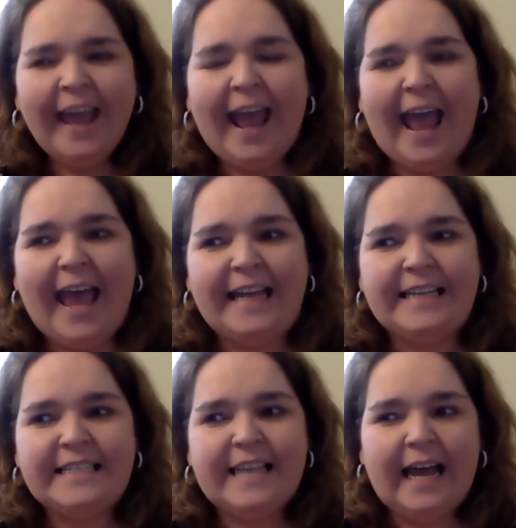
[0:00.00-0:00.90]

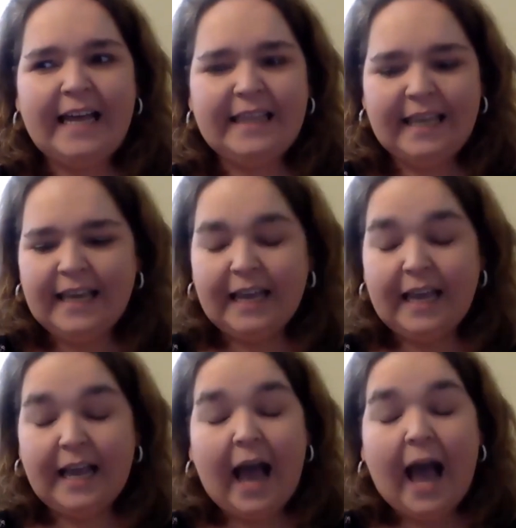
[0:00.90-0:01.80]
And I think
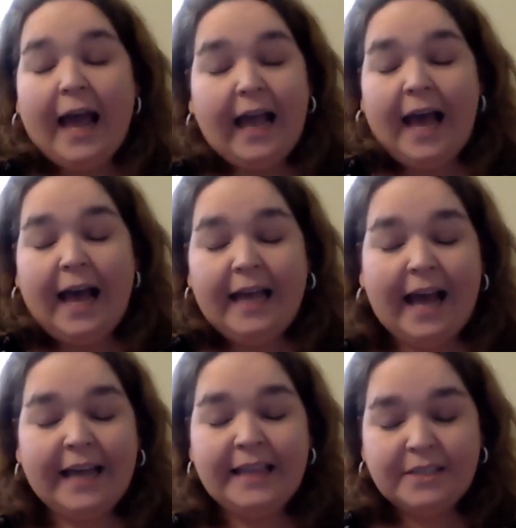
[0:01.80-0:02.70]

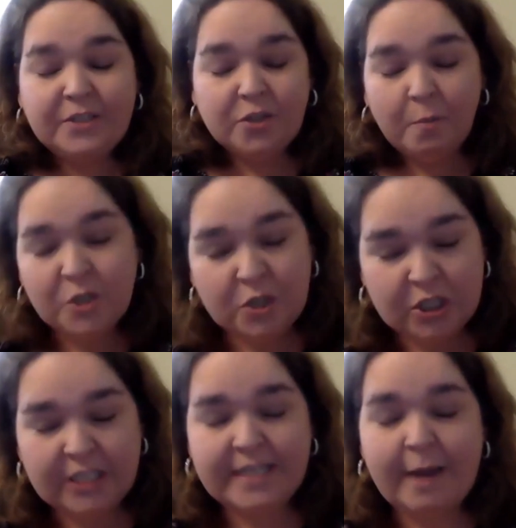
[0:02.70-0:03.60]
I think so much
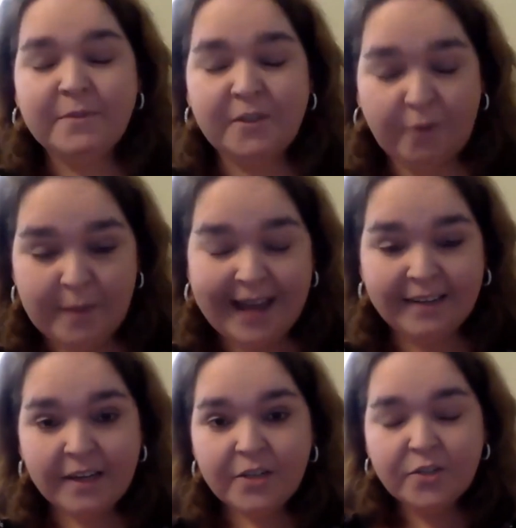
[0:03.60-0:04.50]
stems from that.
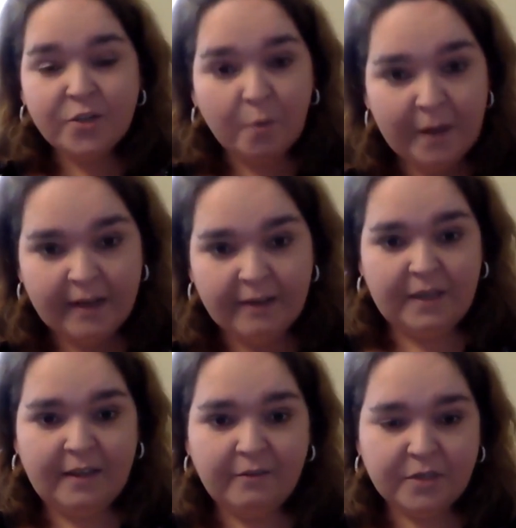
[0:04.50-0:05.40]
So many of
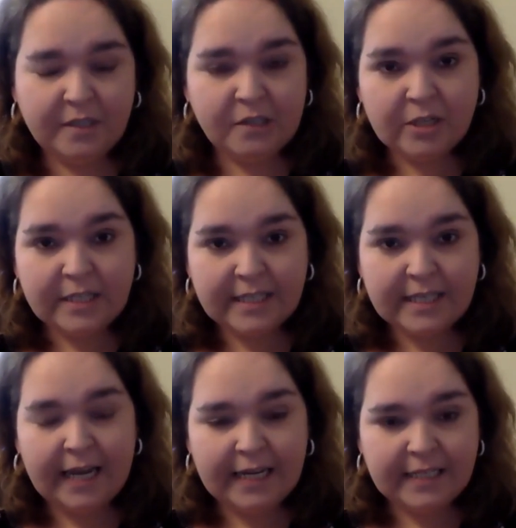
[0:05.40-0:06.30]
the evils in our
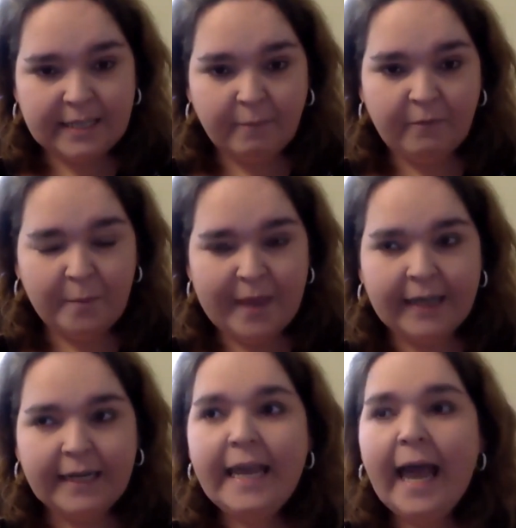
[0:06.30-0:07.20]
society stem from
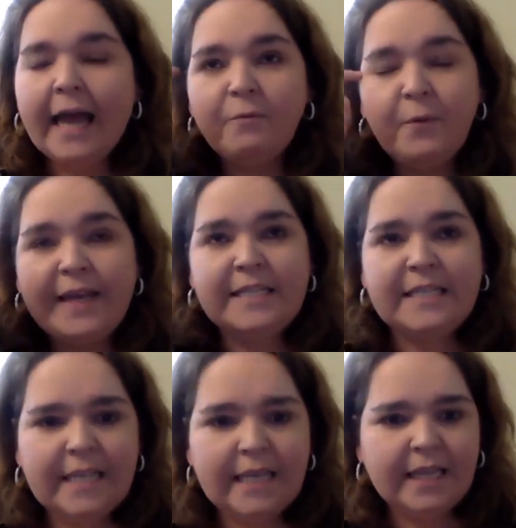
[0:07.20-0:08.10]
that. And if we can
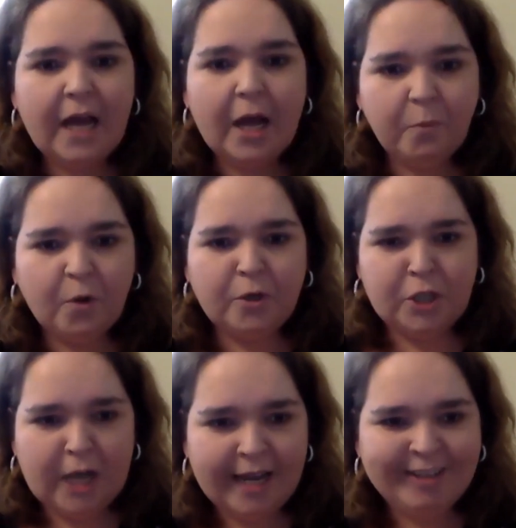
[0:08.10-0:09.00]
see the unborn
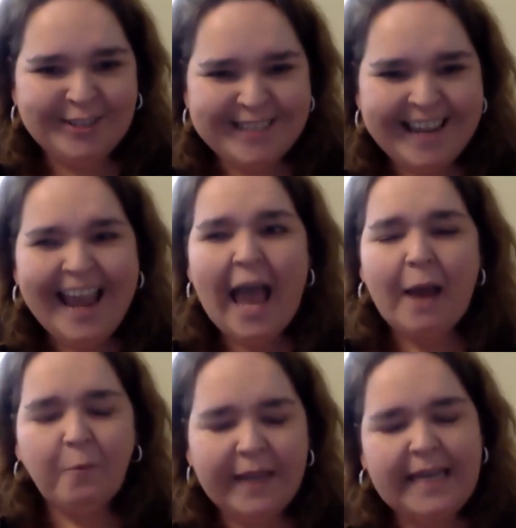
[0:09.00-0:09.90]
child
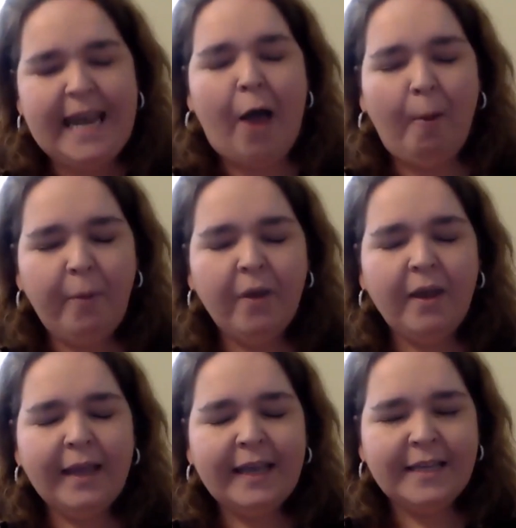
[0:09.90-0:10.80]
and we can help
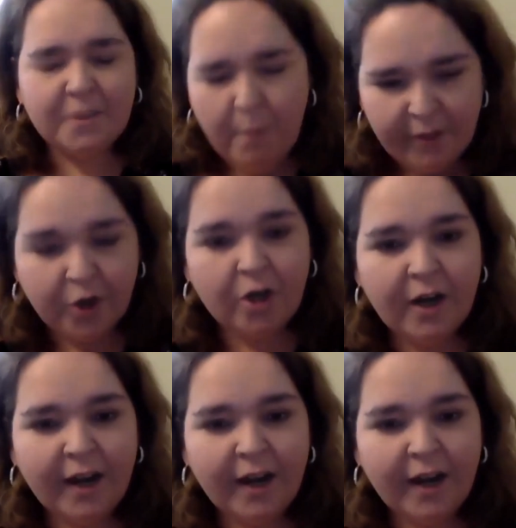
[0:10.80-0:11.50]
his mother,